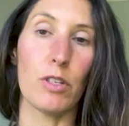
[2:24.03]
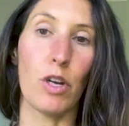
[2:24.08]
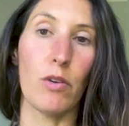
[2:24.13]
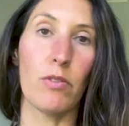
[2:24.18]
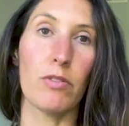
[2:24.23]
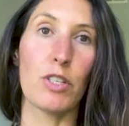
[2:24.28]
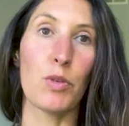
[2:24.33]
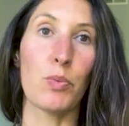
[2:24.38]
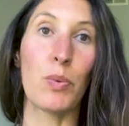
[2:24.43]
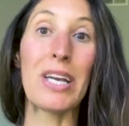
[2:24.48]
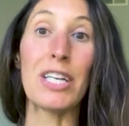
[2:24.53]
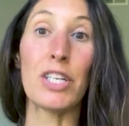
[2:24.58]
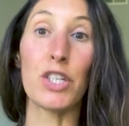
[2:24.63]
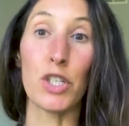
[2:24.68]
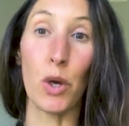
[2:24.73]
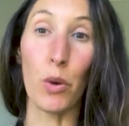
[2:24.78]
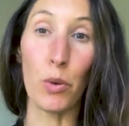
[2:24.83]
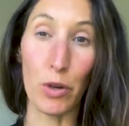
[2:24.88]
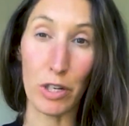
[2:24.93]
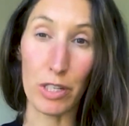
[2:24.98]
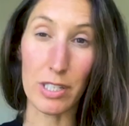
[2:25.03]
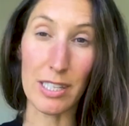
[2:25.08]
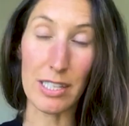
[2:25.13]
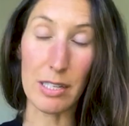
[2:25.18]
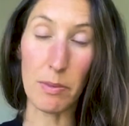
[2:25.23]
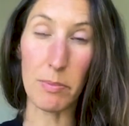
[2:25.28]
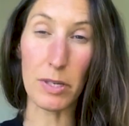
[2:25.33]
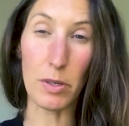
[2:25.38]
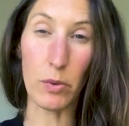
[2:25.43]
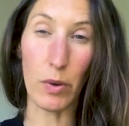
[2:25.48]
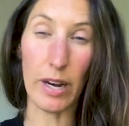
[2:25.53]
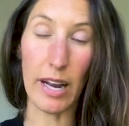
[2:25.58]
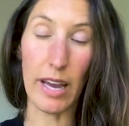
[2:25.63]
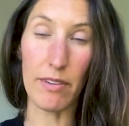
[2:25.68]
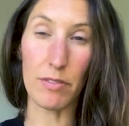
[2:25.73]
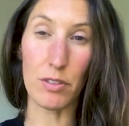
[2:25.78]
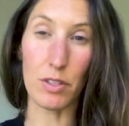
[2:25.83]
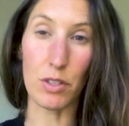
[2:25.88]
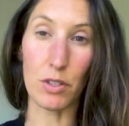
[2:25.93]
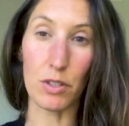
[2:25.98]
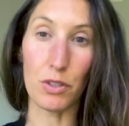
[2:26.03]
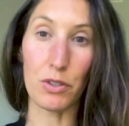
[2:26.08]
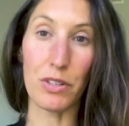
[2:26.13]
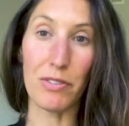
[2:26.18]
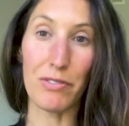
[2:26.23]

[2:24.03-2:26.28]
sweetened yogurts is a big one after surgery